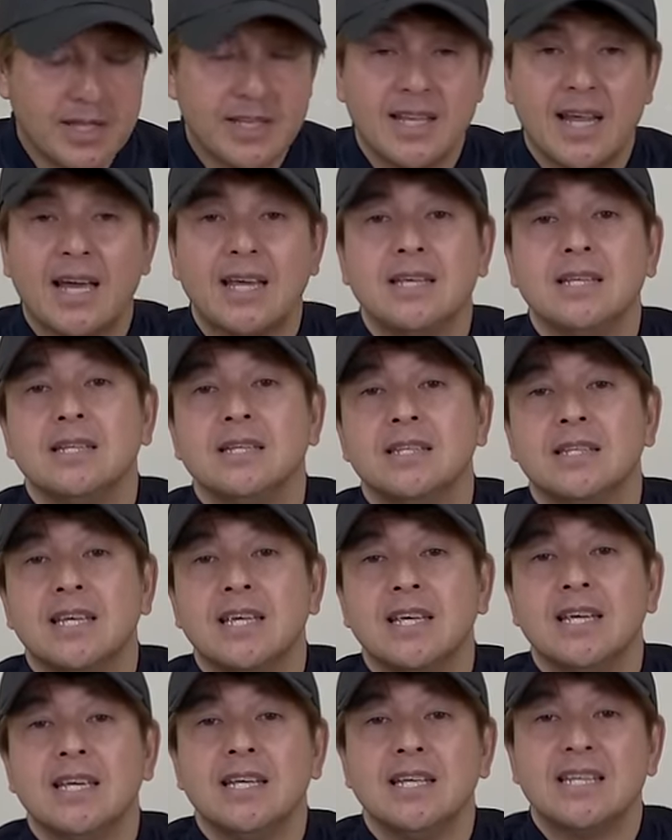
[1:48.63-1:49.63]
the
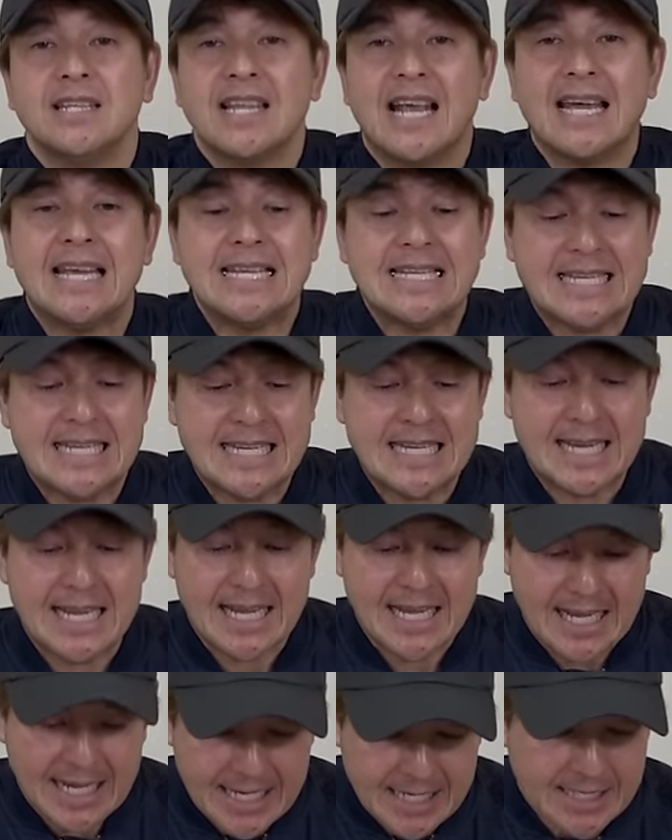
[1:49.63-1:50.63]

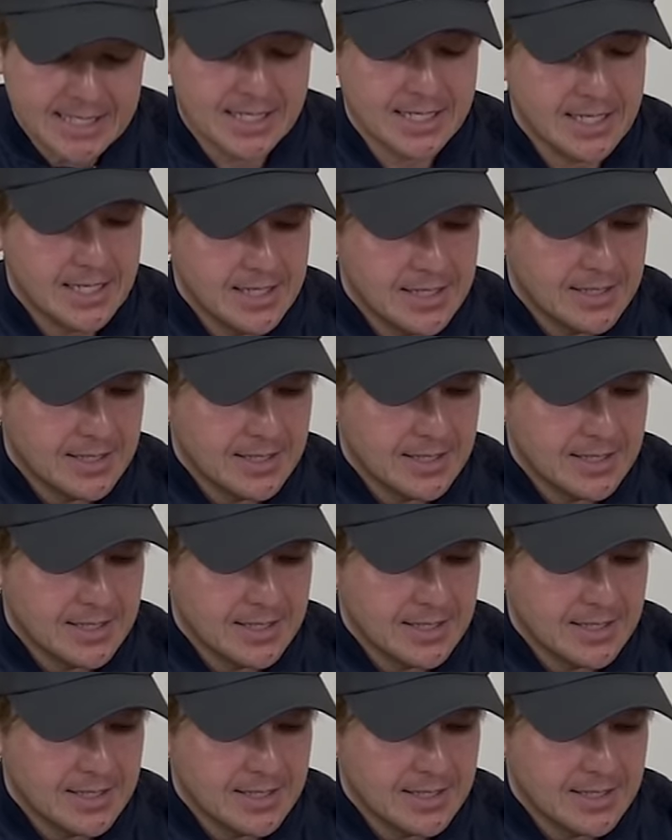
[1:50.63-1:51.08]
1998